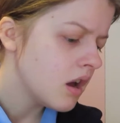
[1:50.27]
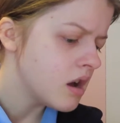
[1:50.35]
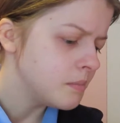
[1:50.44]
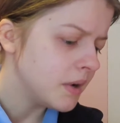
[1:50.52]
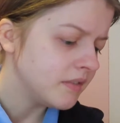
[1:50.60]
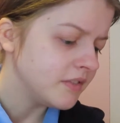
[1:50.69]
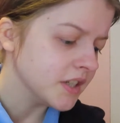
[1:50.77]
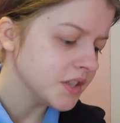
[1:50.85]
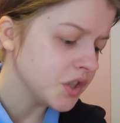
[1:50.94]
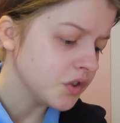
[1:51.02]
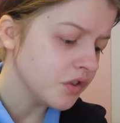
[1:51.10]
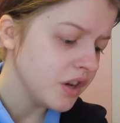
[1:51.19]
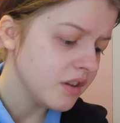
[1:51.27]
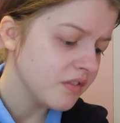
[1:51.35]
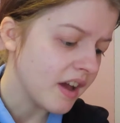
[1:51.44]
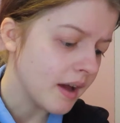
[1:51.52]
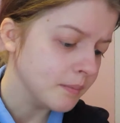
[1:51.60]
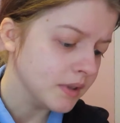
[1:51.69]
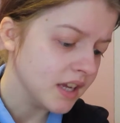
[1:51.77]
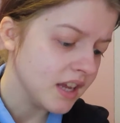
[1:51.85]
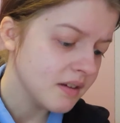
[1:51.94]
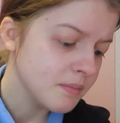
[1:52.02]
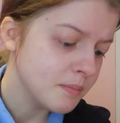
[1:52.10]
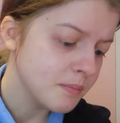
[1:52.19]
Above us, a Greek
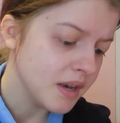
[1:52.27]
family.